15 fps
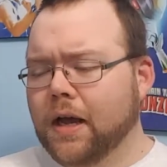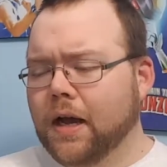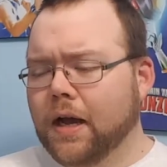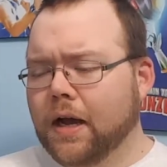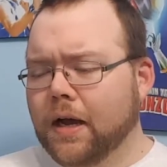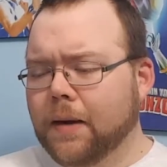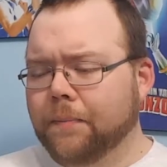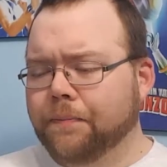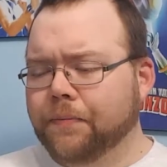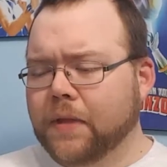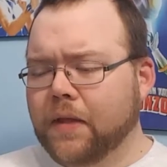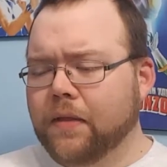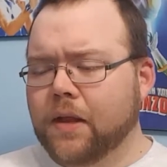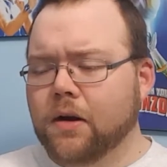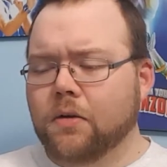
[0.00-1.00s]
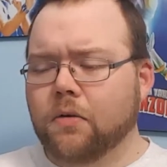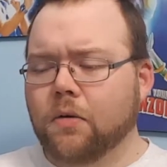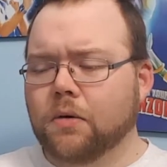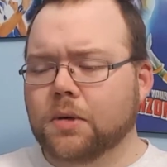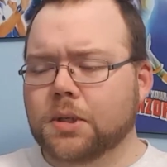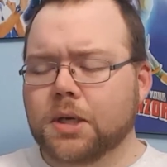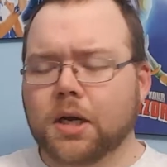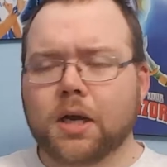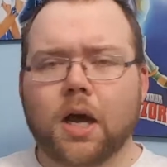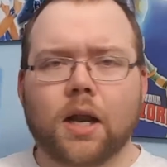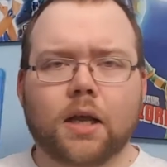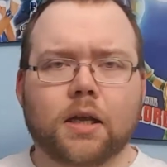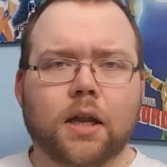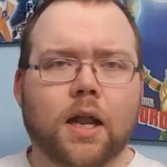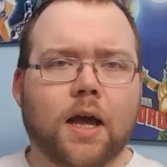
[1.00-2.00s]
Um, and then, of course, uh,
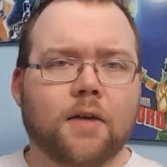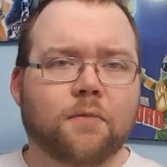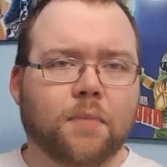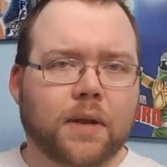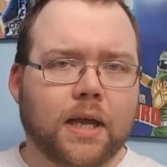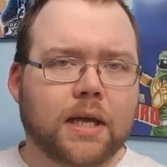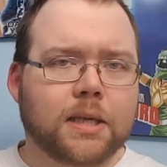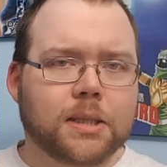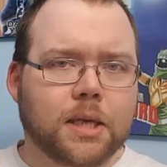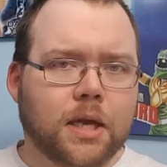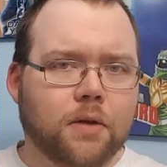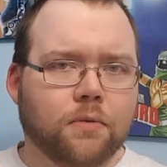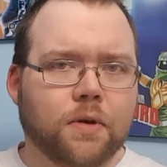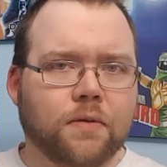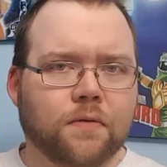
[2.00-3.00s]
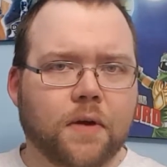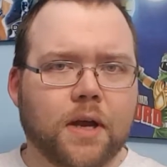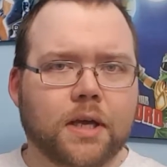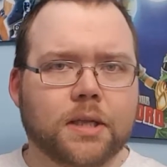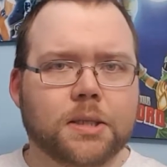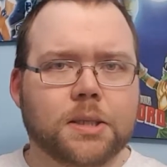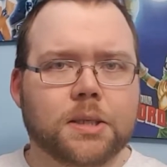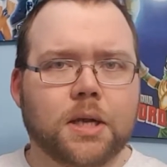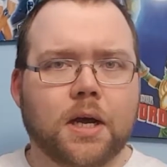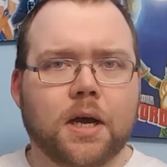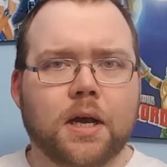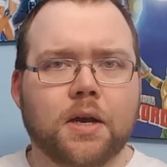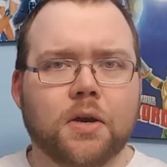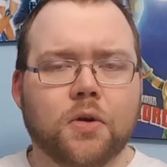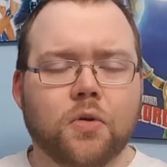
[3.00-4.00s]
Colin Clive plays Henry
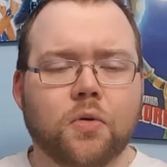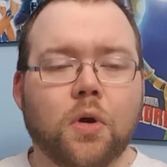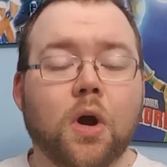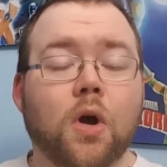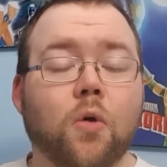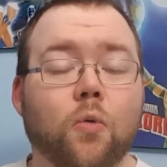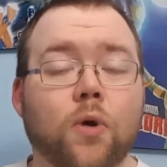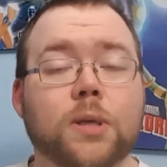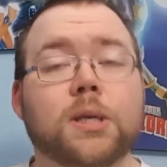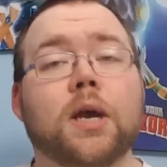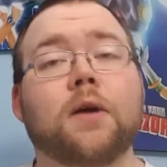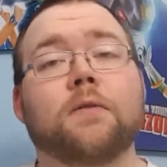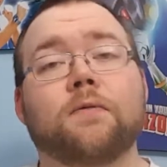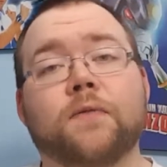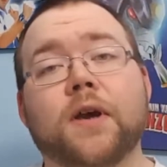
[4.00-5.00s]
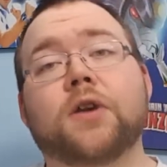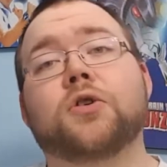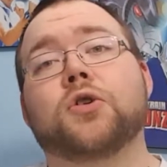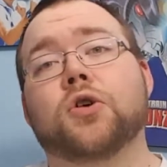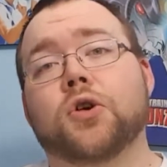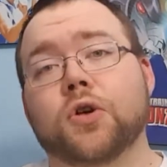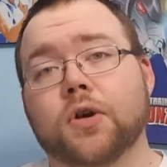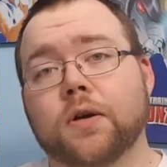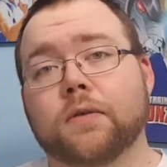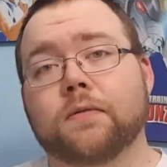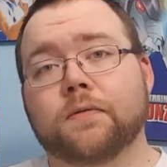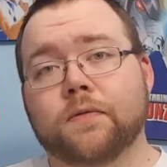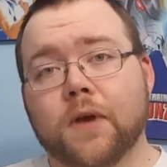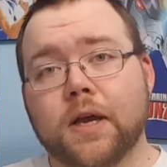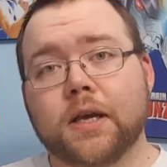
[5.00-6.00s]
Frankenstein, who was Victor
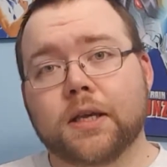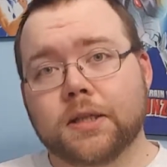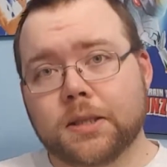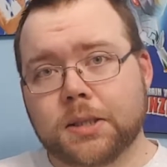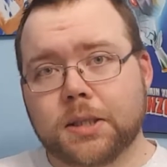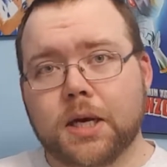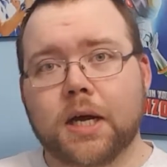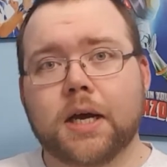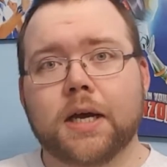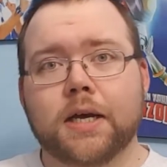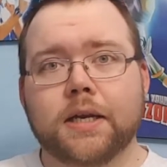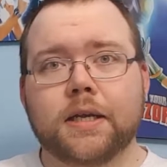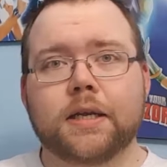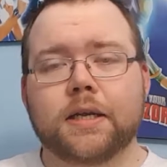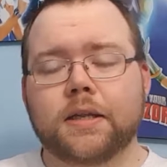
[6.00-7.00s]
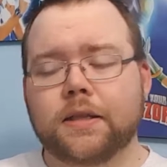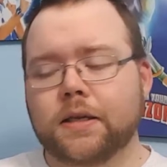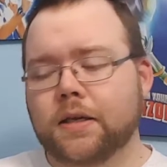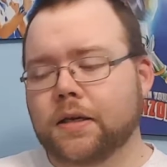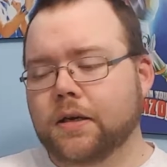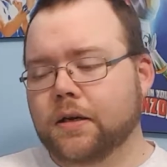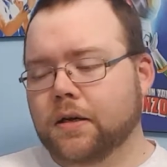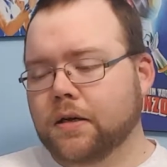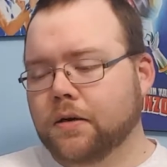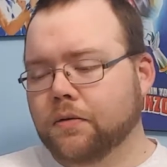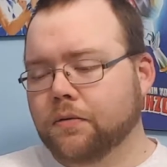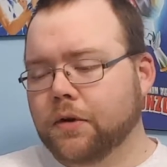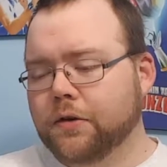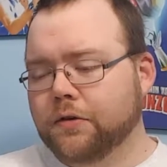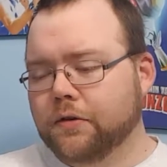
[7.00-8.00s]
Frankenstein in the uh,
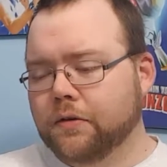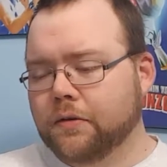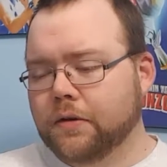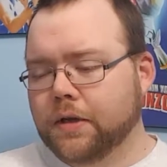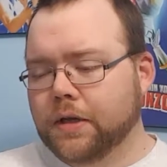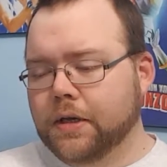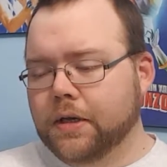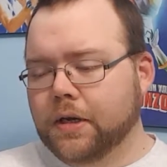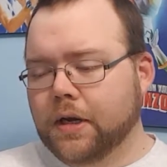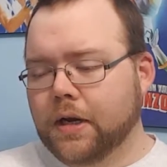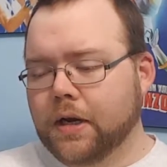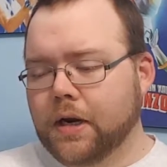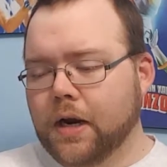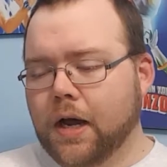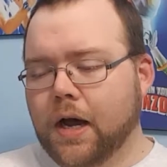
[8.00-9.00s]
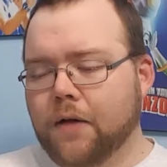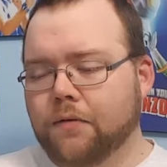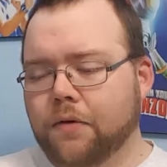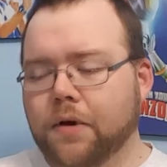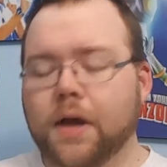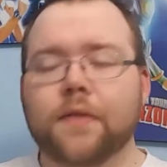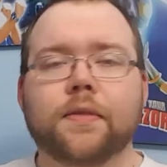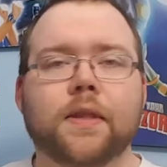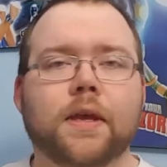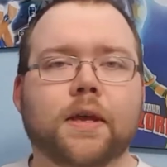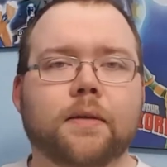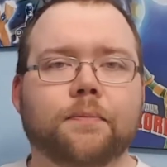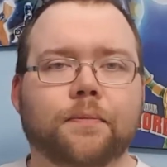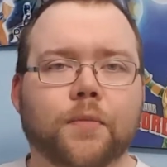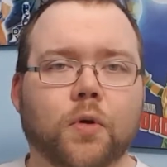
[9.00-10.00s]
original uh, novel. And
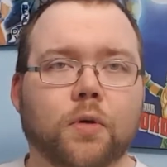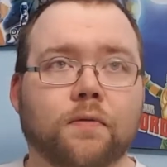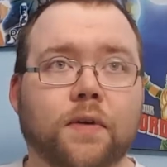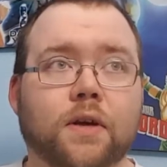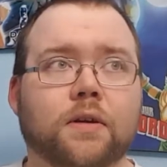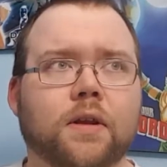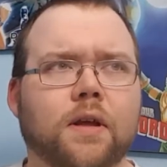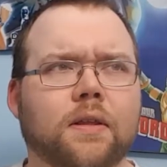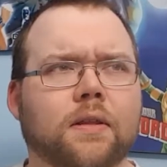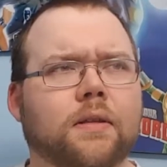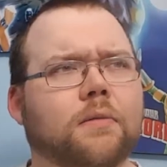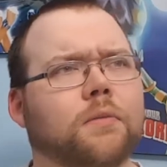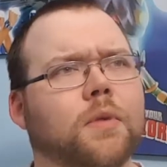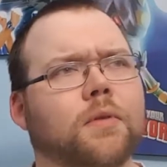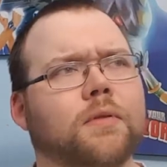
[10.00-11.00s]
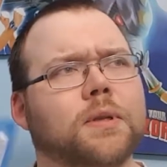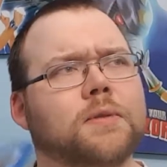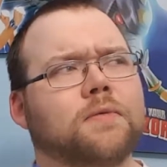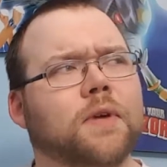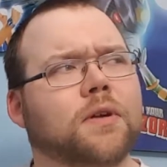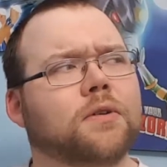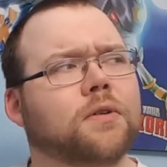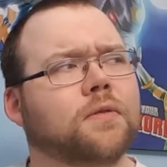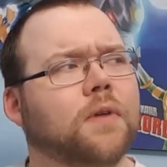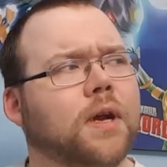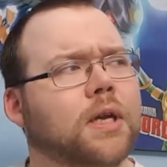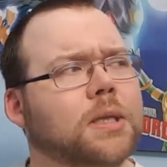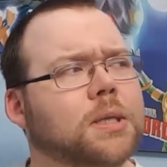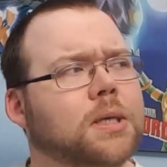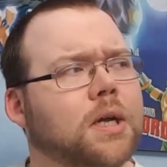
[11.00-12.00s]
then, or Vic, I don't remember if it's Victor
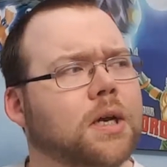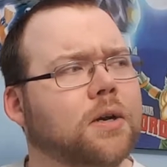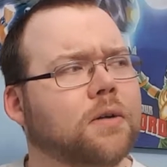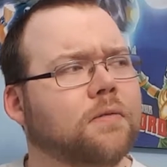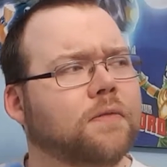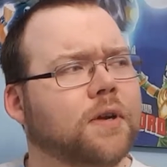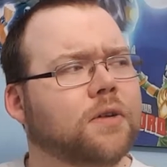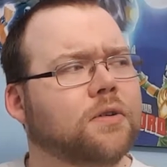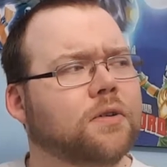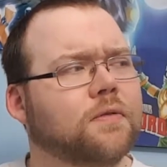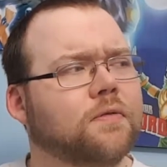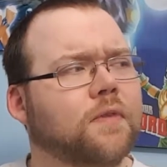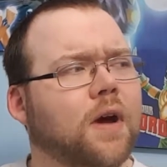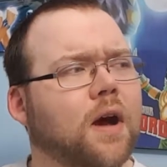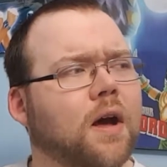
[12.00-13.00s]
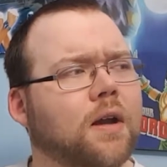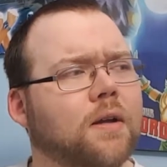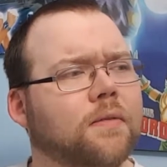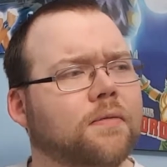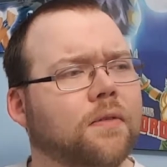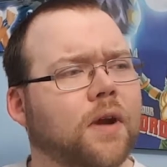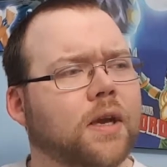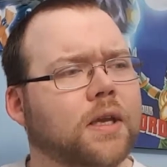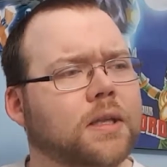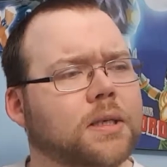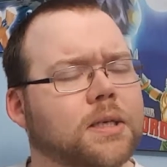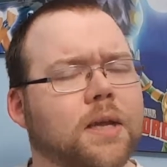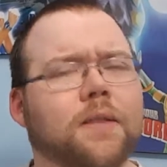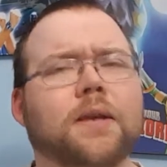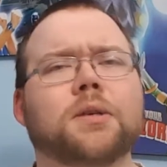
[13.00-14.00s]
Frankenstein or Victor von
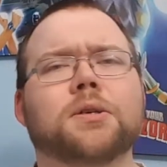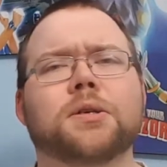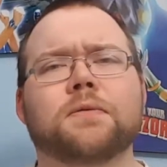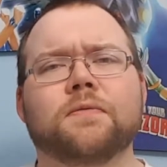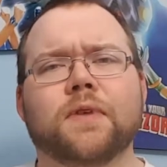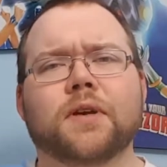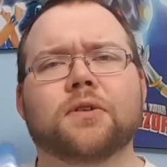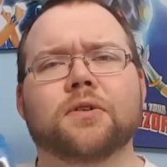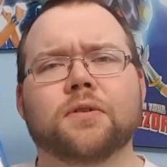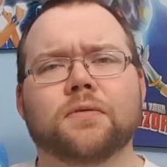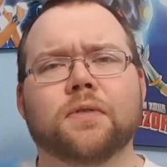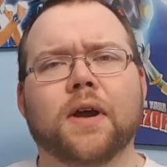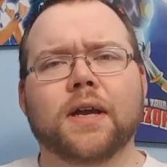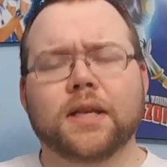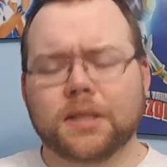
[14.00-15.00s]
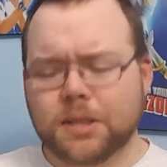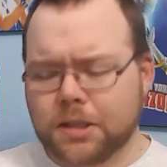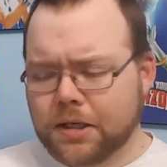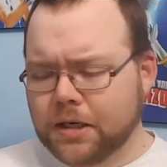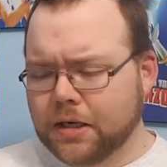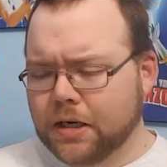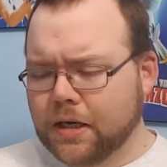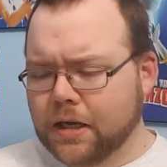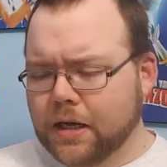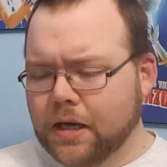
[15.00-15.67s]
Frankenstein. I think it's just Victor Frankenstein.